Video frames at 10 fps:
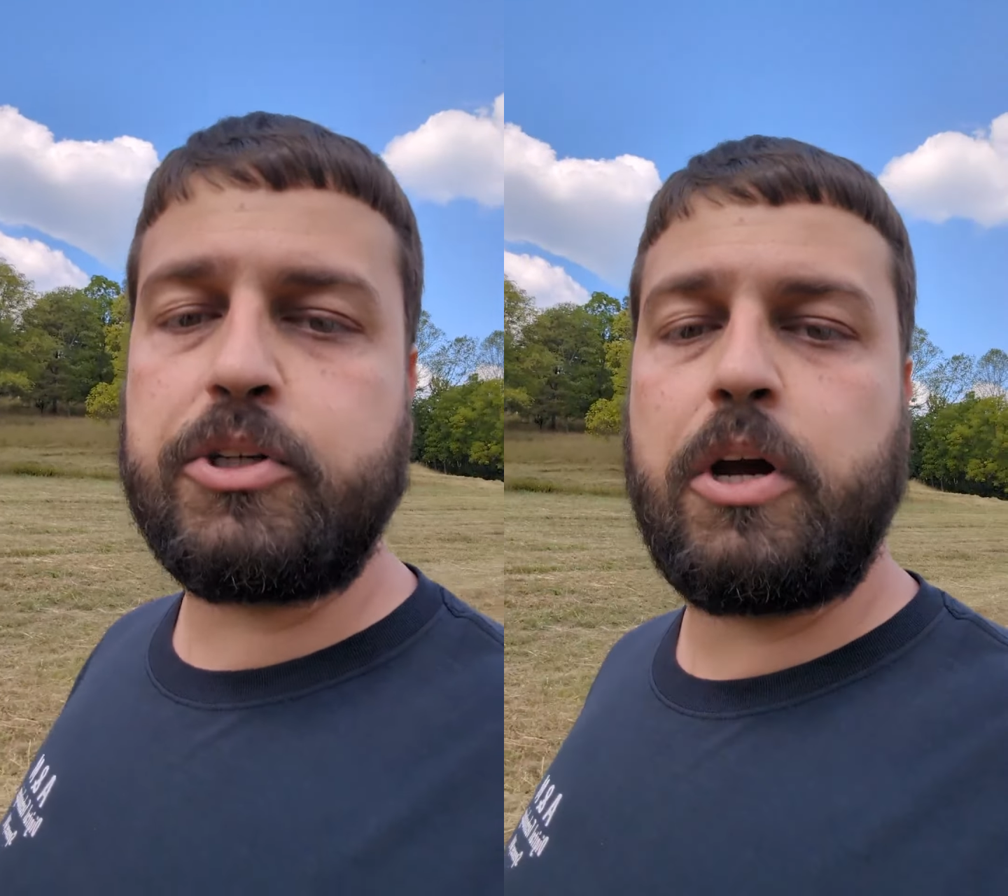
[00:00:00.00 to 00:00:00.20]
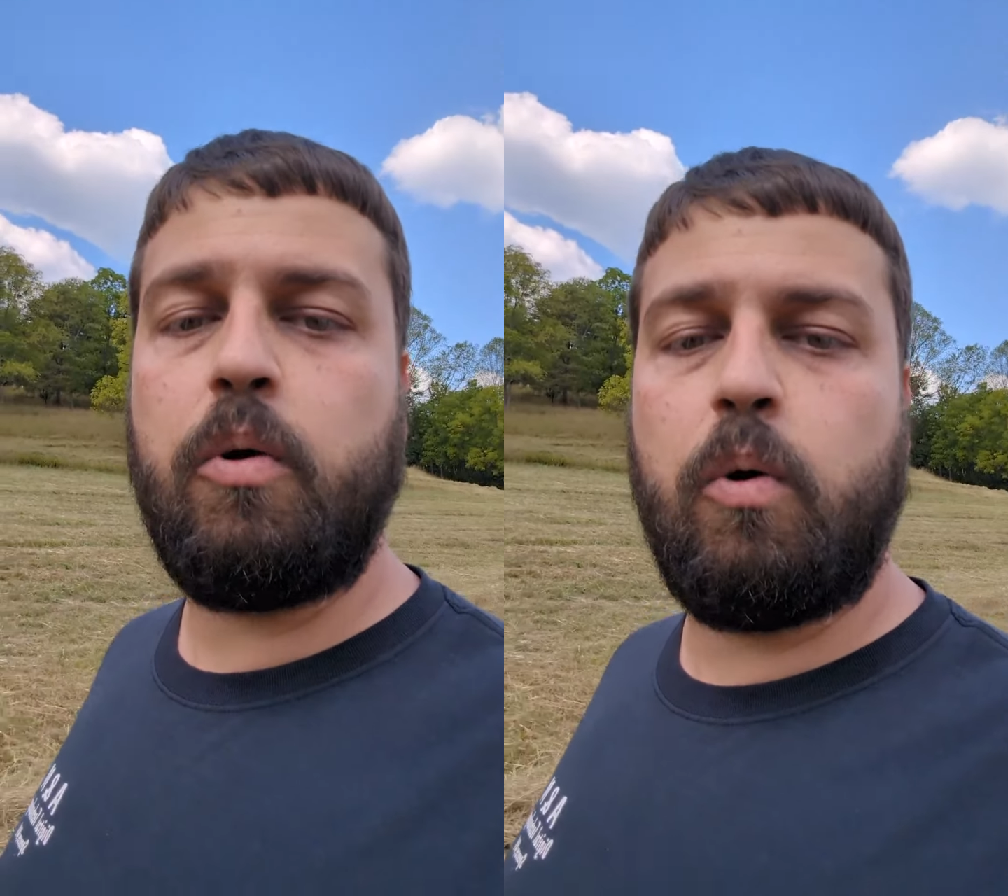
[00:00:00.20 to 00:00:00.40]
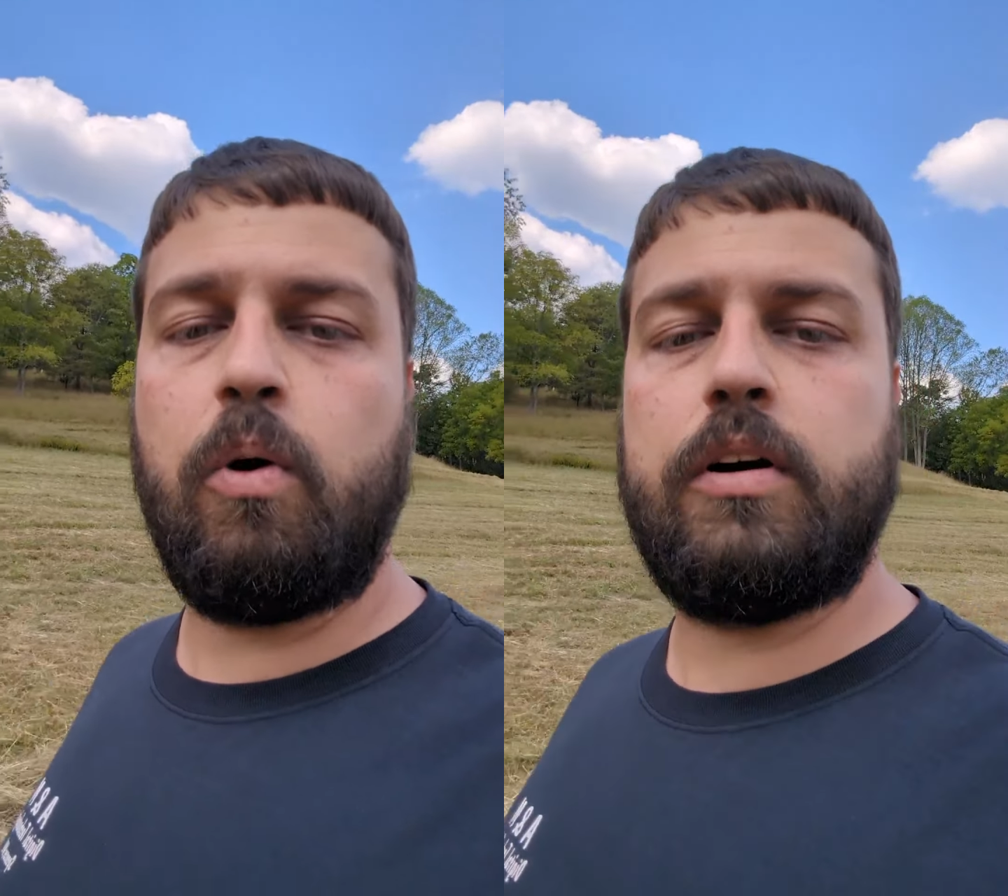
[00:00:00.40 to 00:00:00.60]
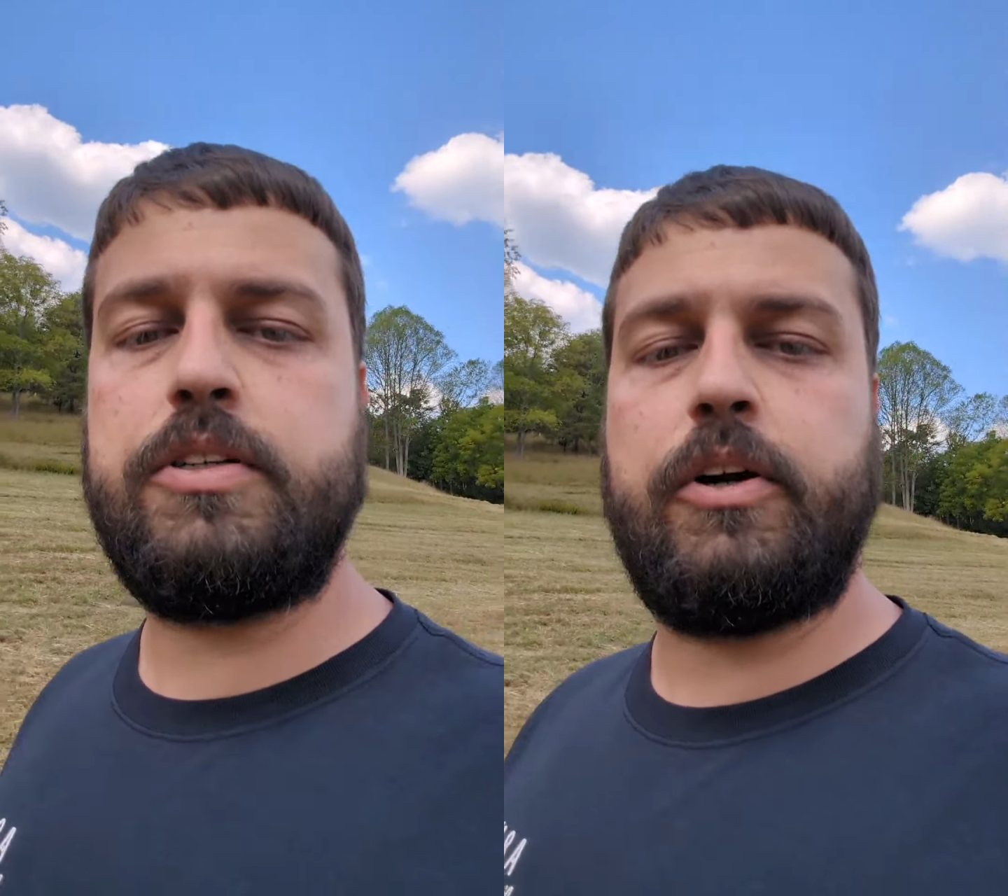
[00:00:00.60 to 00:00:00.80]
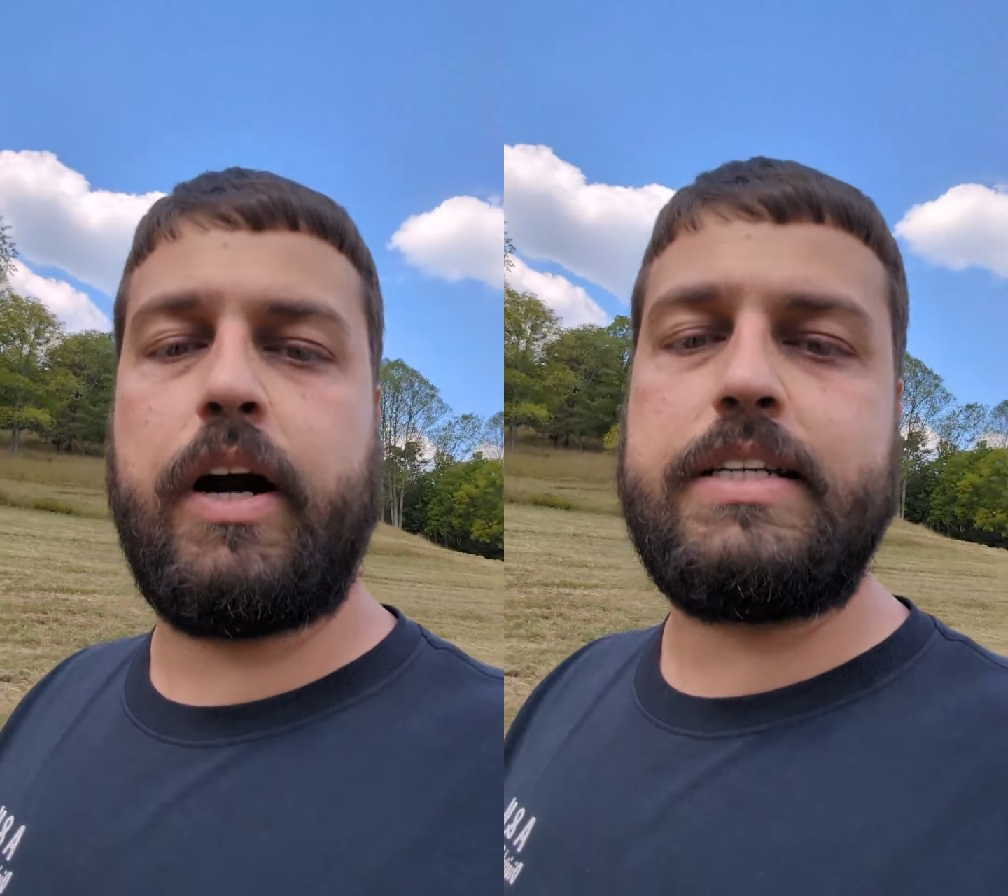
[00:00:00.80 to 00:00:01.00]
show or
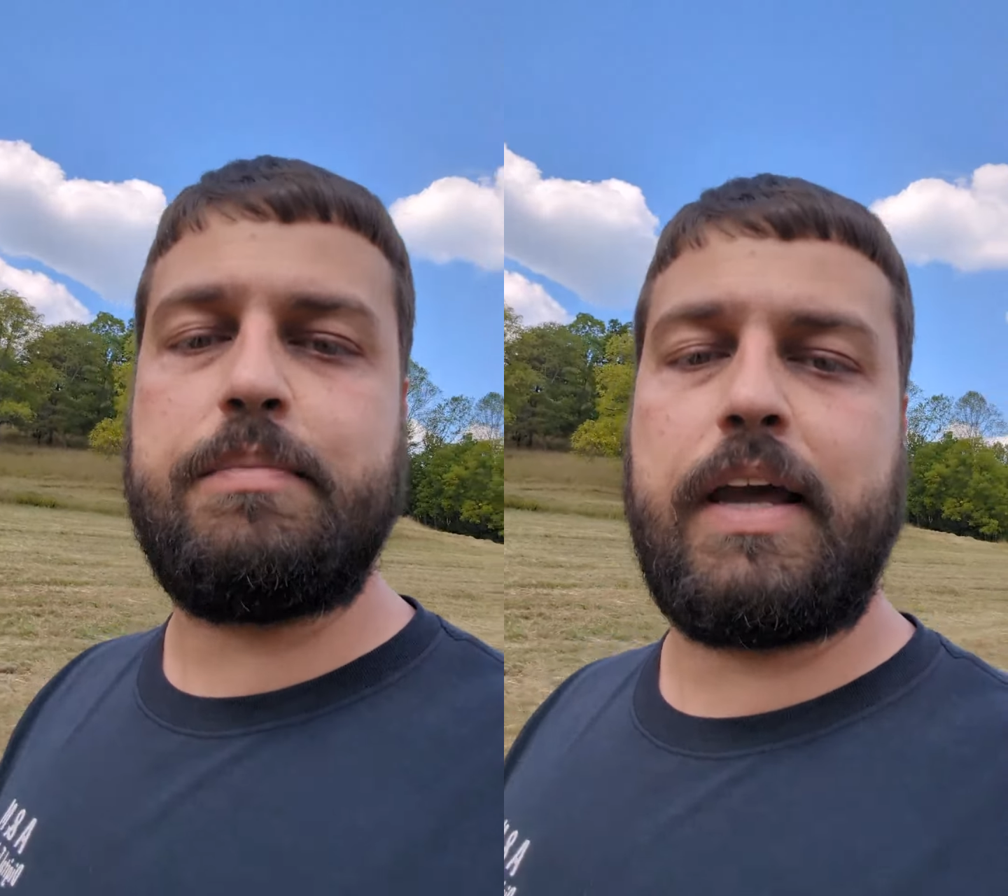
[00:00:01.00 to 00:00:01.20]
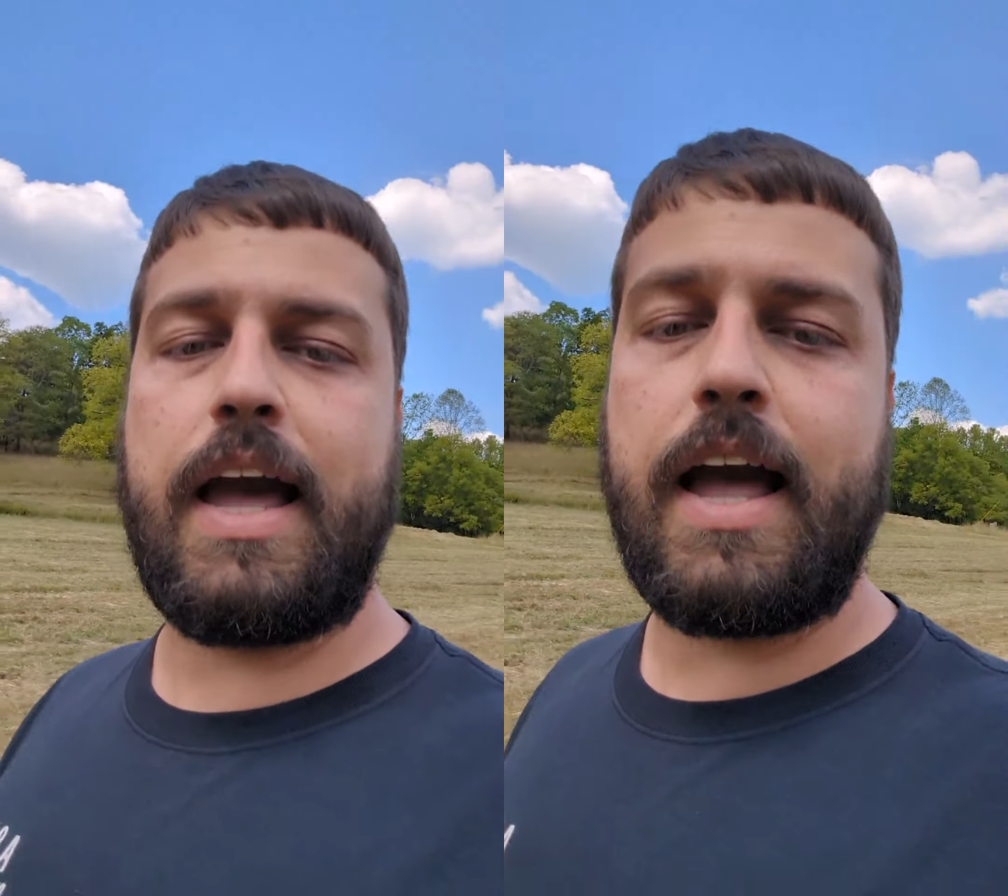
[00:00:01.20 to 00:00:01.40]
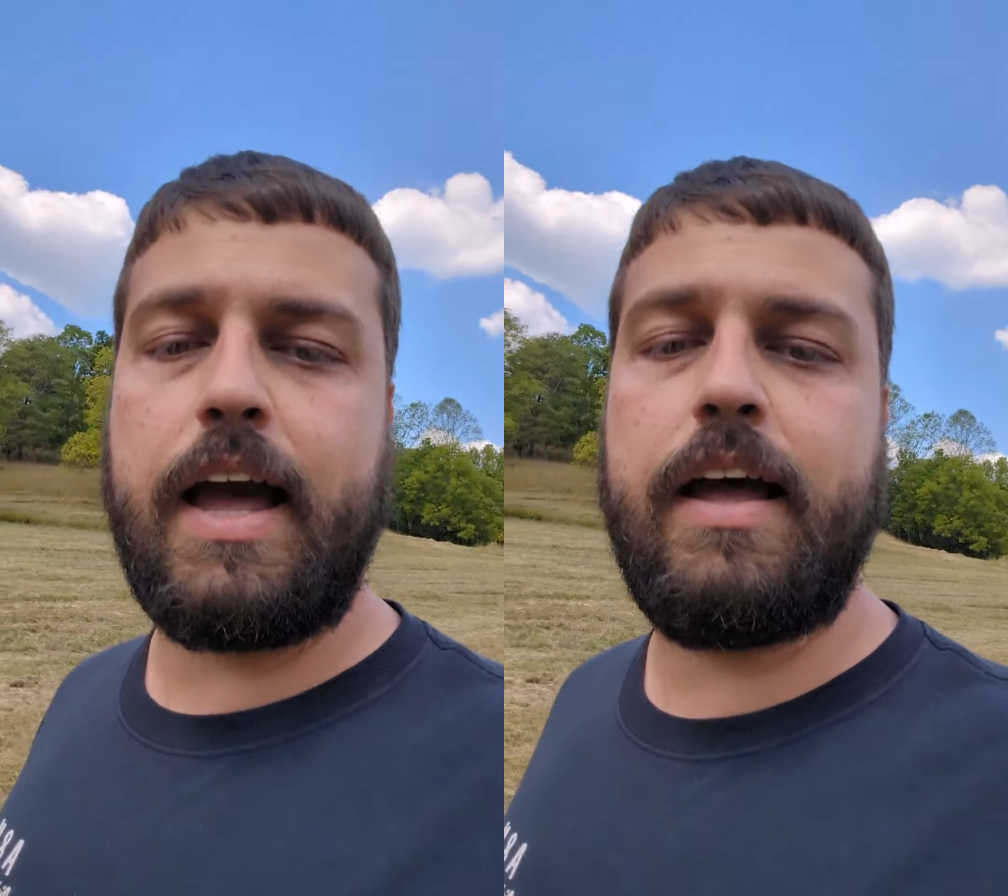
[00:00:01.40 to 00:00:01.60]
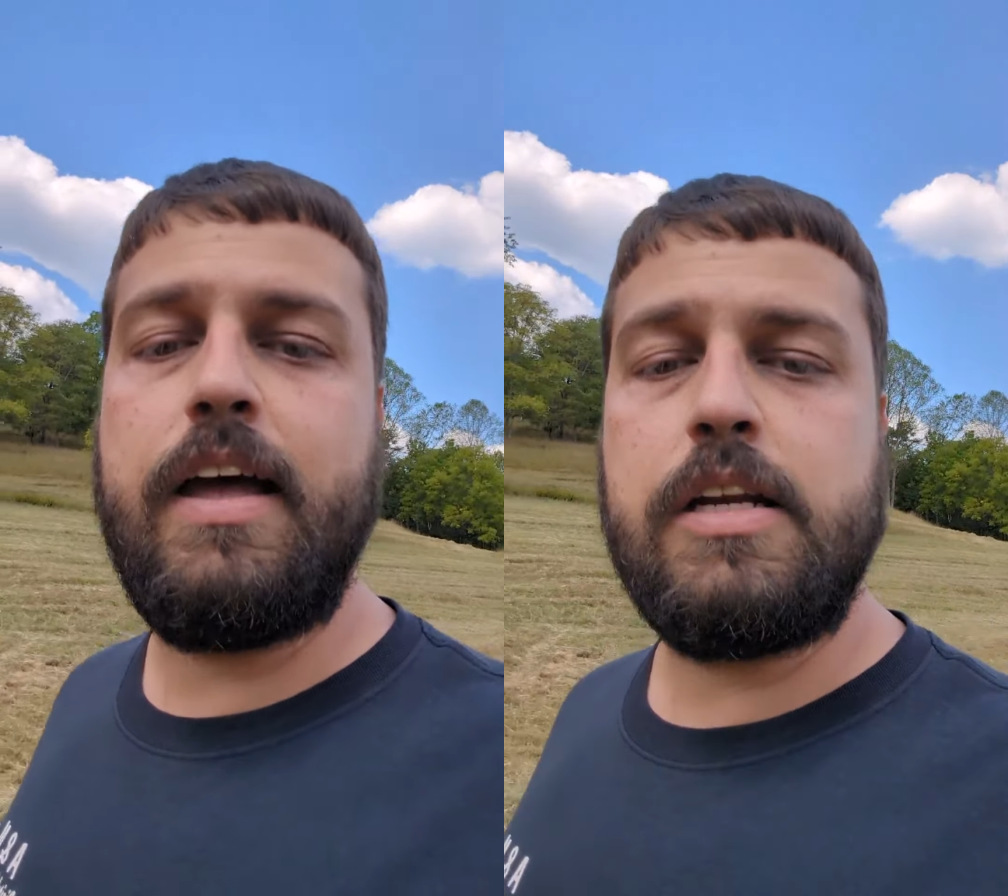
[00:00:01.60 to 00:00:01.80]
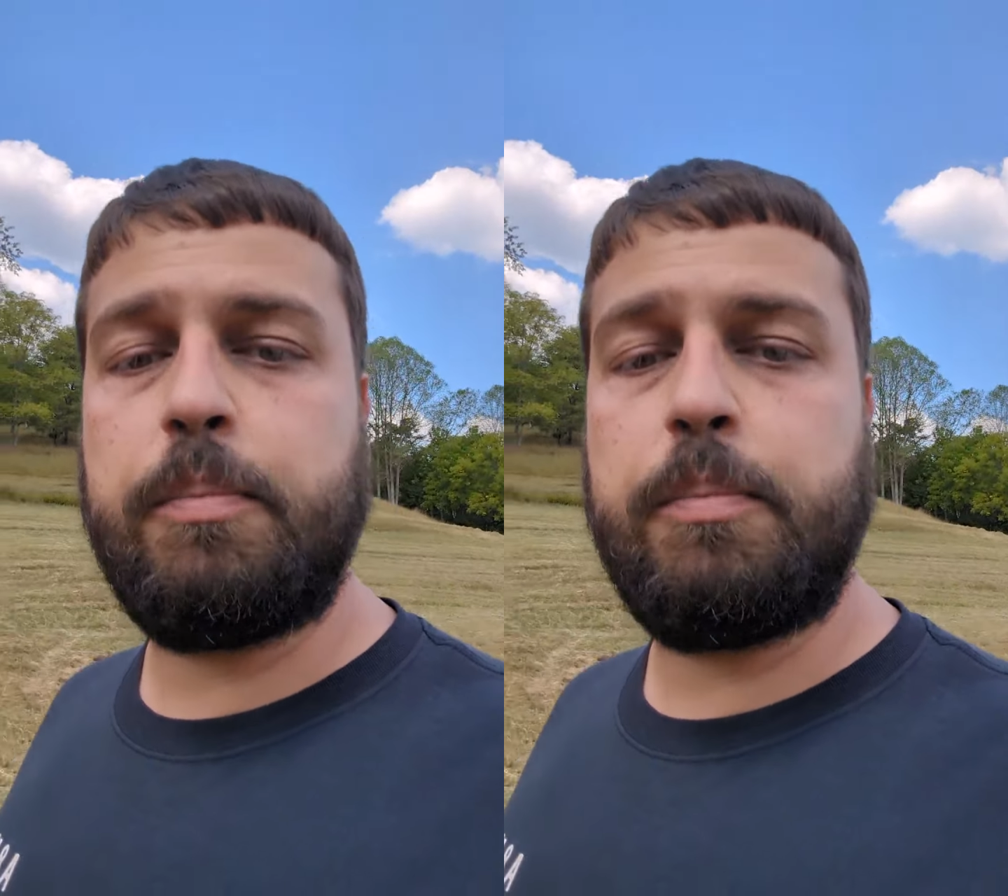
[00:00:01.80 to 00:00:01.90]
to Grayson McGahan